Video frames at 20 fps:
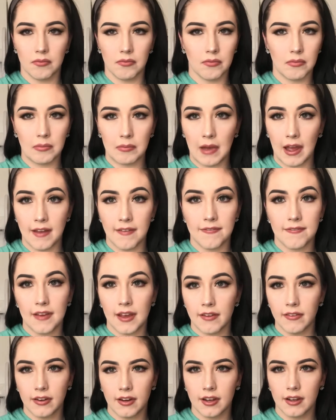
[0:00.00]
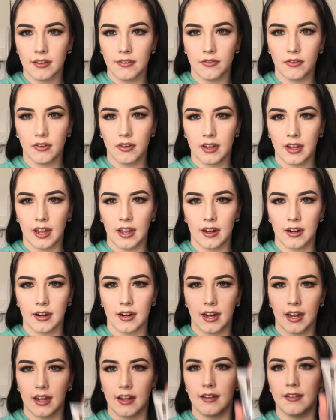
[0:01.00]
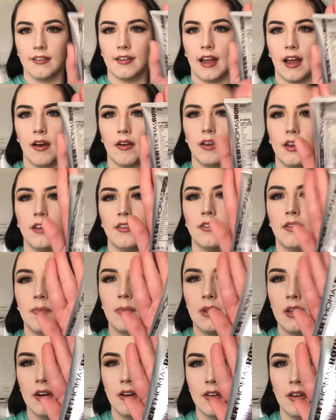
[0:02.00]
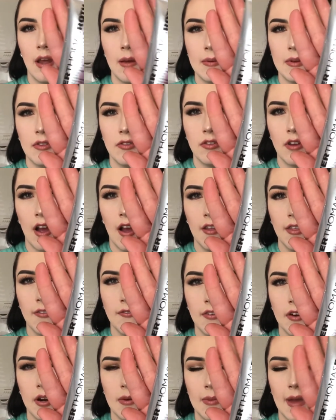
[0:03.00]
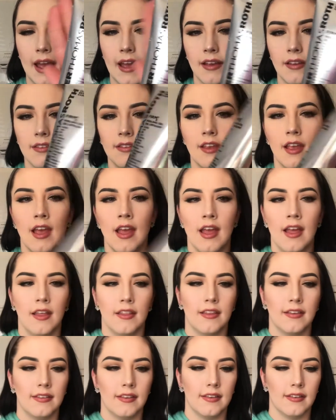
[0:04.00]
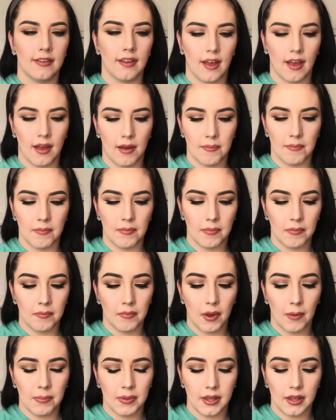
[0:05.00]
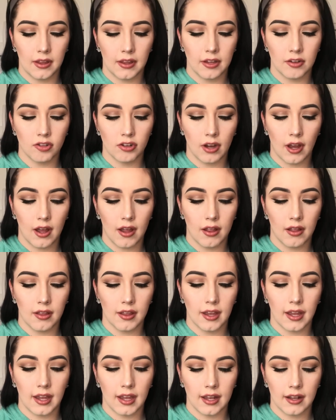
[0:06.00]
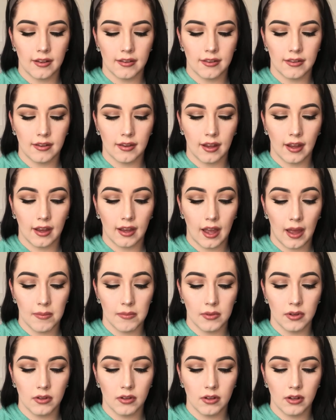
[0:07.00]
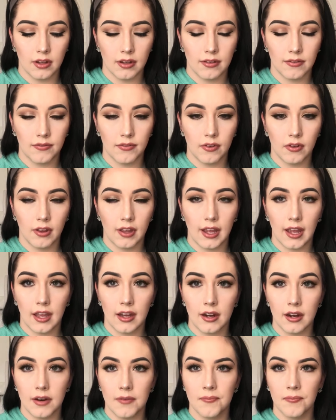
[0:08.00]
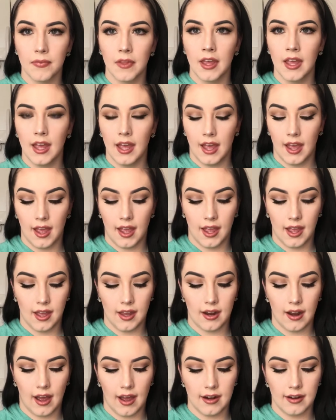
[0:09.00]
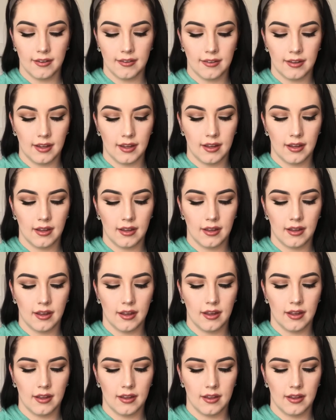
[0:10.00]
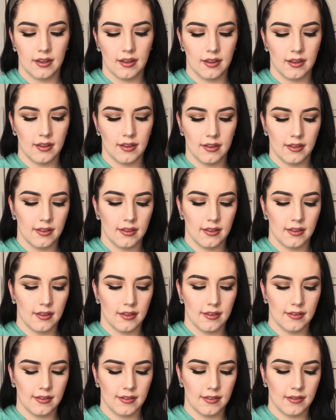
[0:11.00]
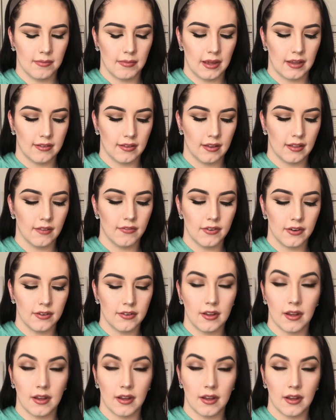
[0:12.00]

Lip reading: my favorite exfoliator, hands down, is the Peter Thomas Roth Firmex. This is a peeling gel. It's a chemical exfoliator, and honestly, this is amazing. The first